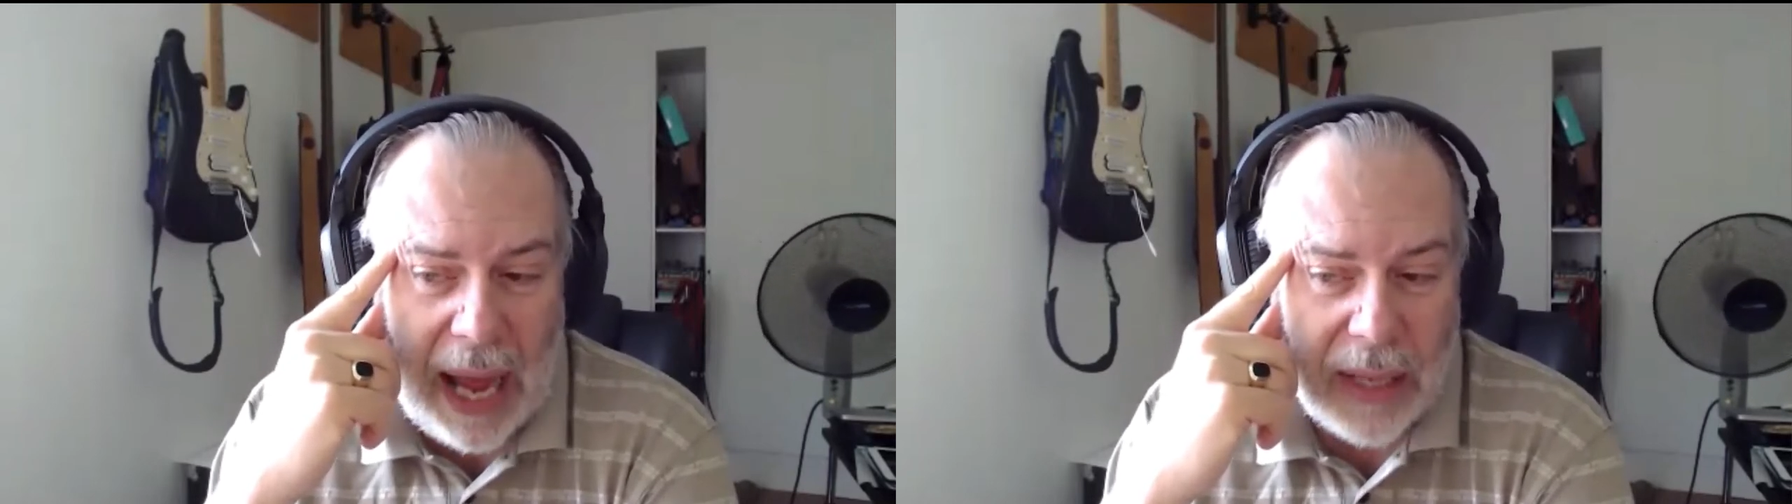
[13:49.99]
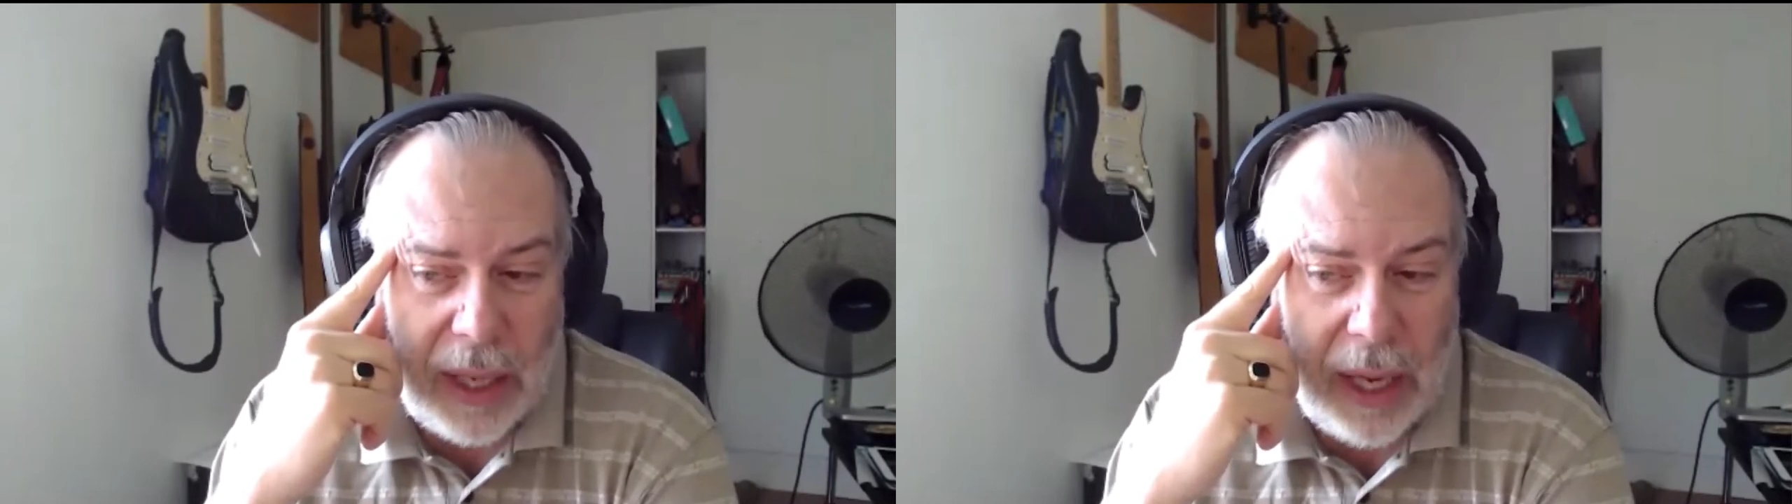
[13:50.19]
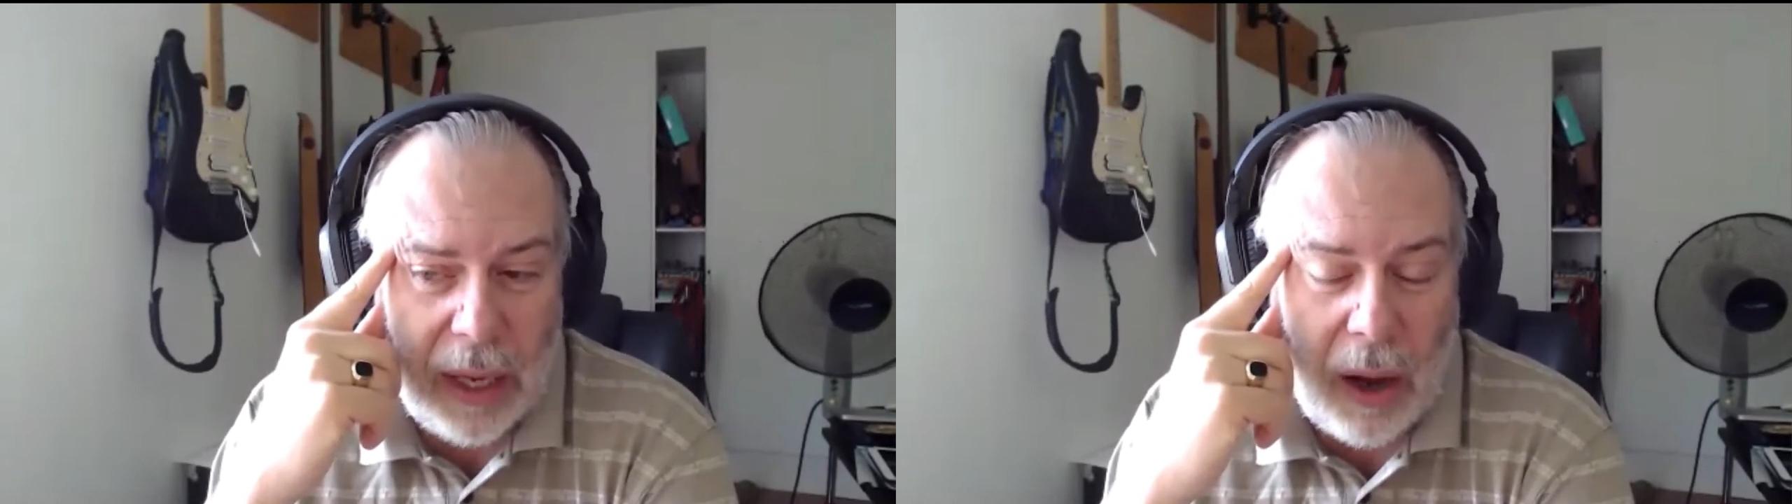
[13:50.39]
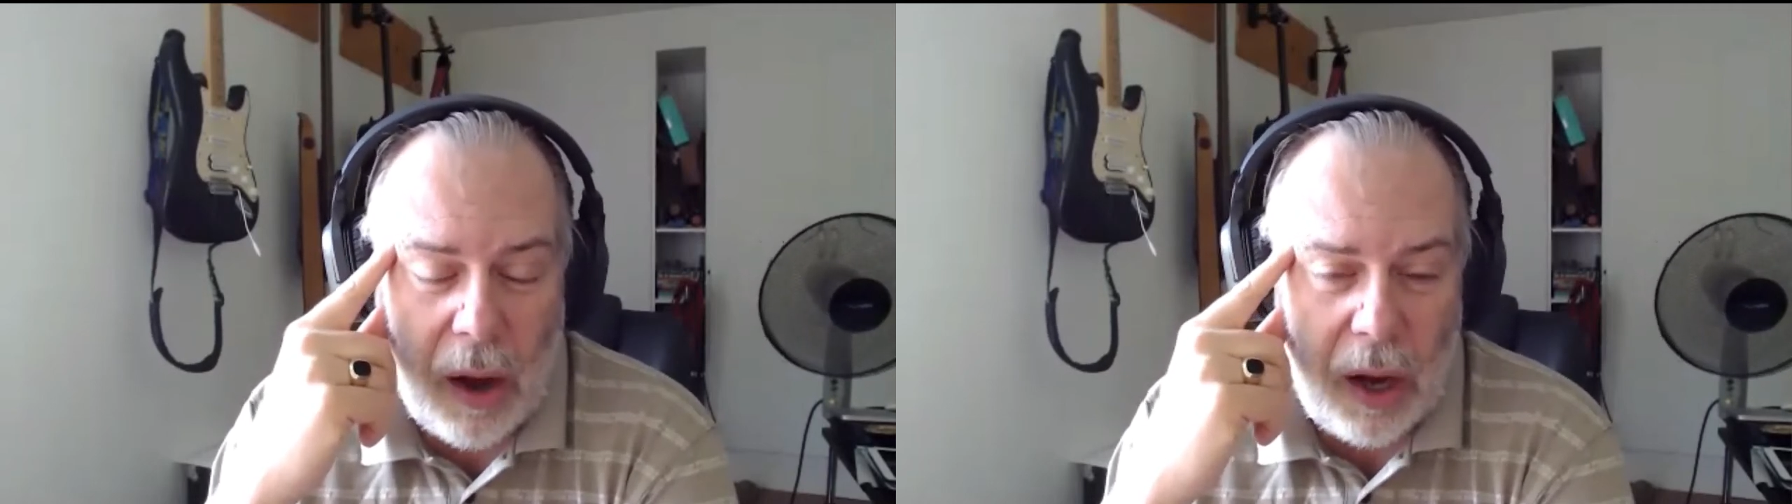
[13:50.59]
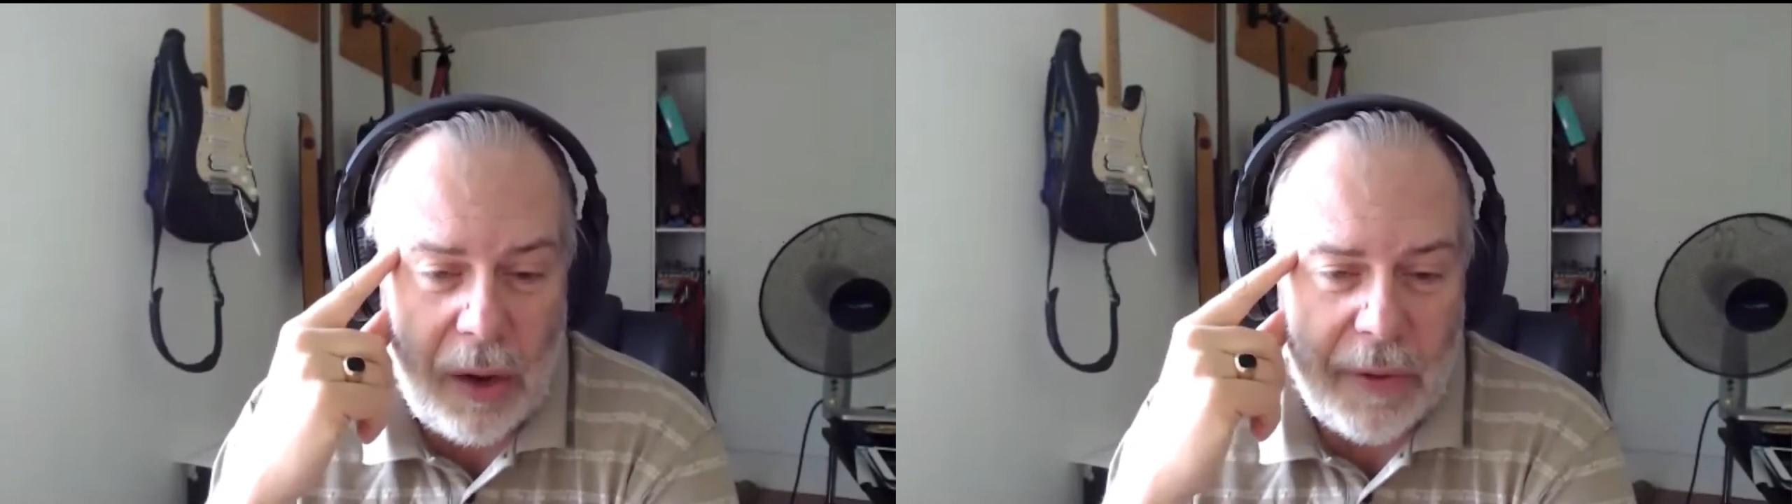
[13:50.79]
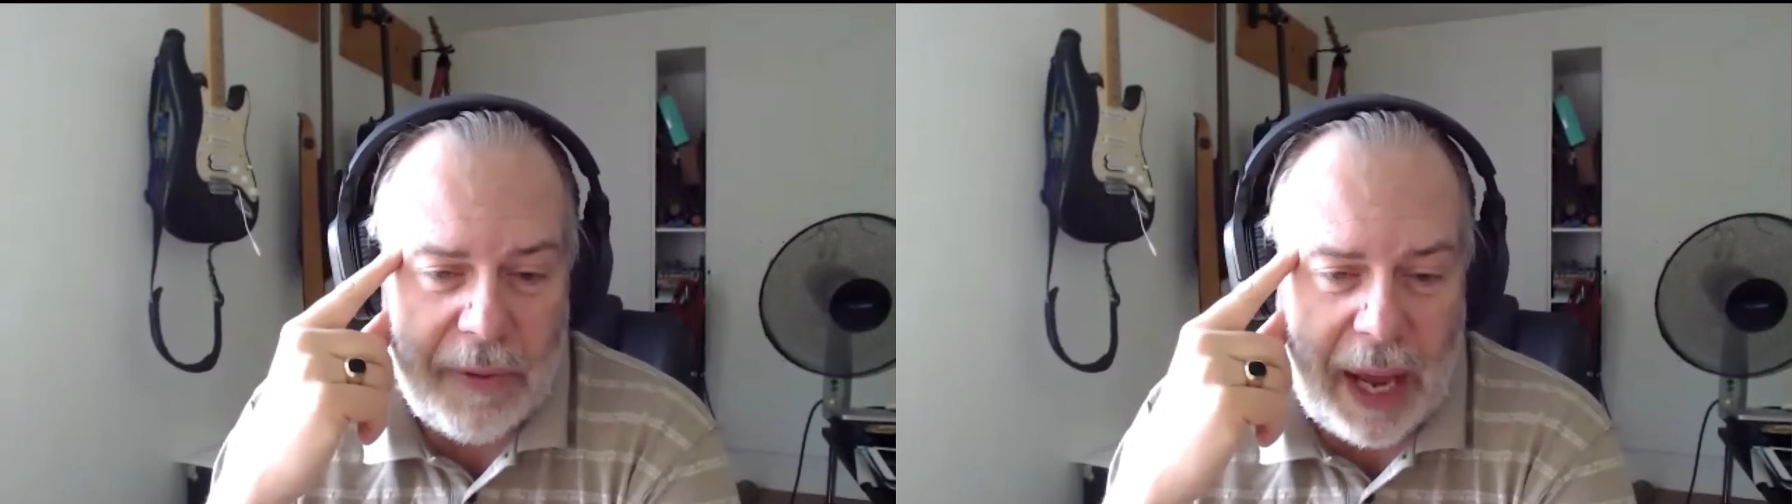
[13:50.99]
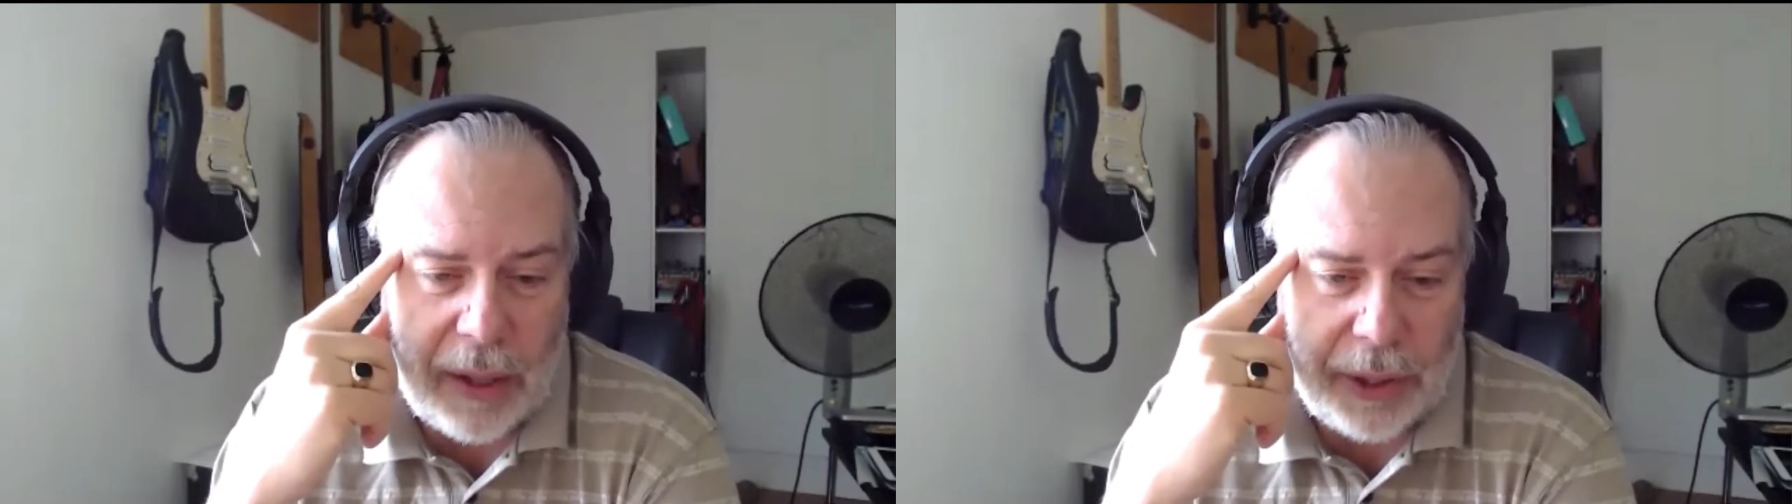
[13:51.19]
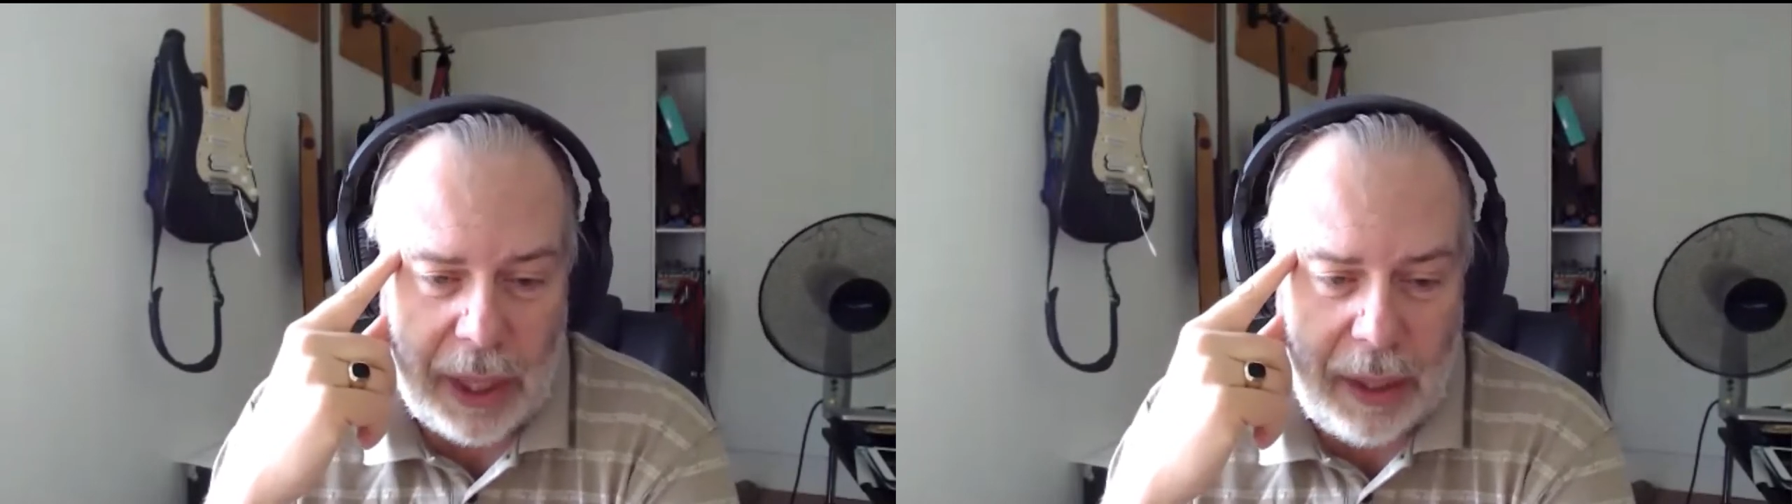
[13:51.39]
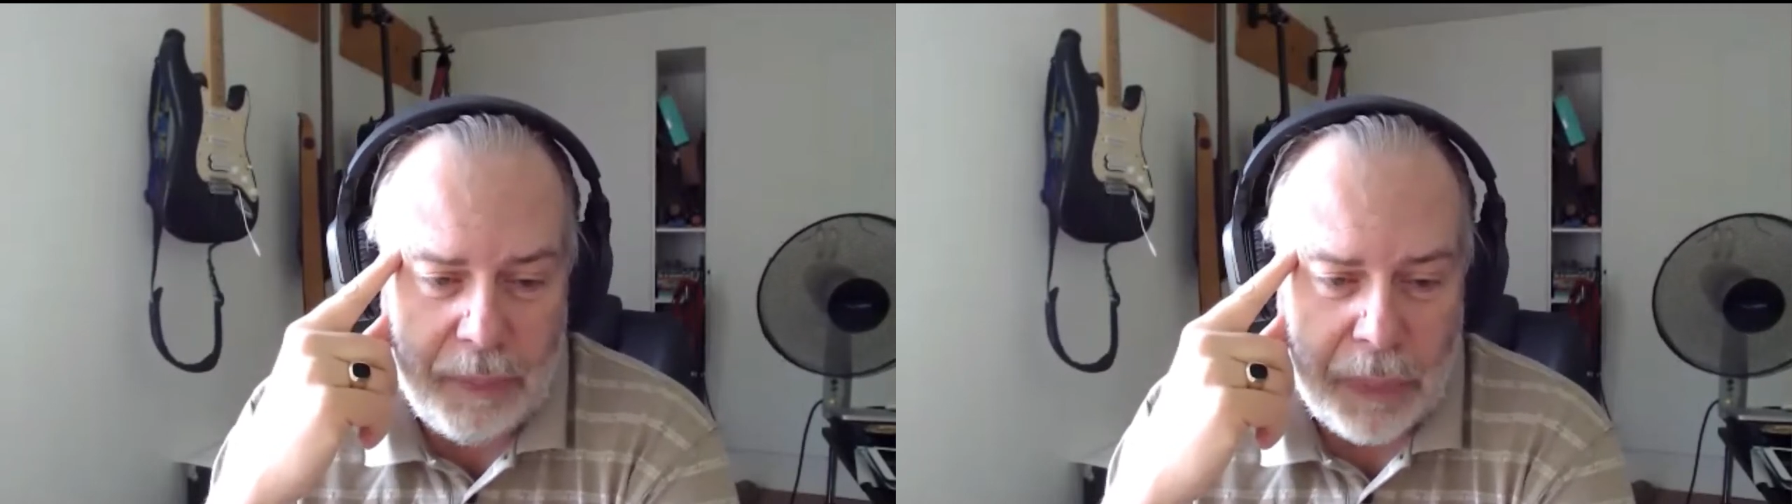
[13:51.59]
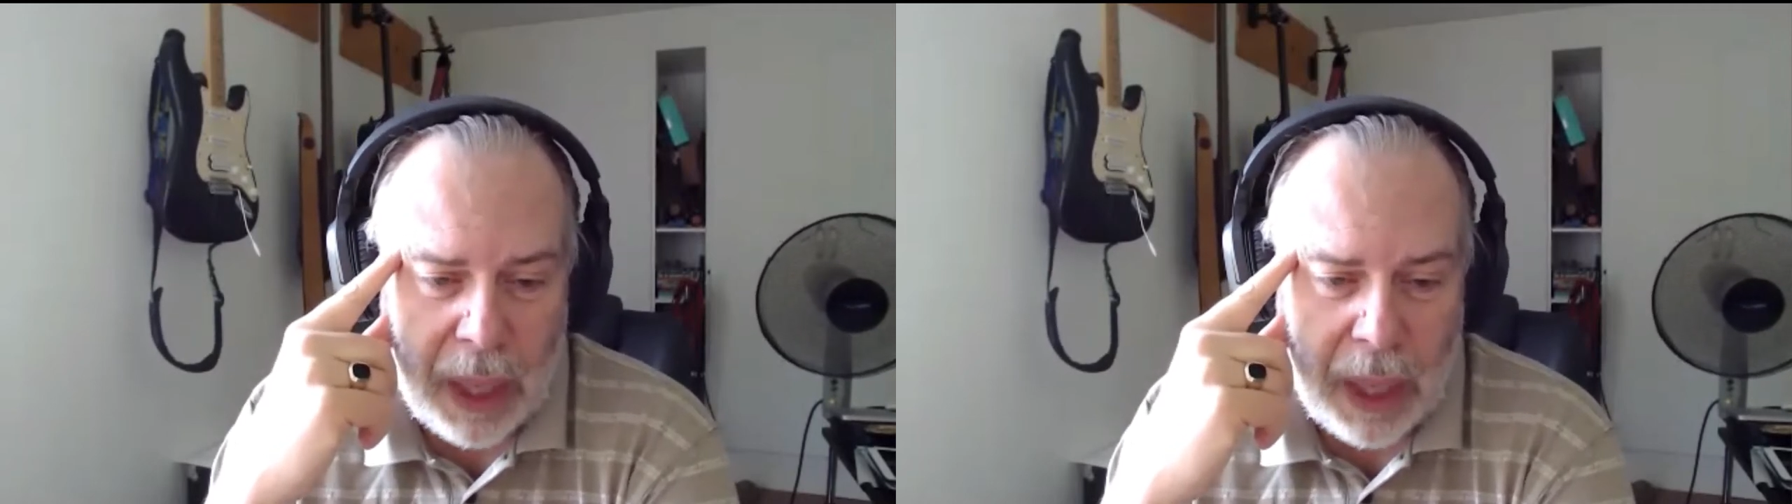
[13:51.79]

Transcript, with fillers: asking all of the faculty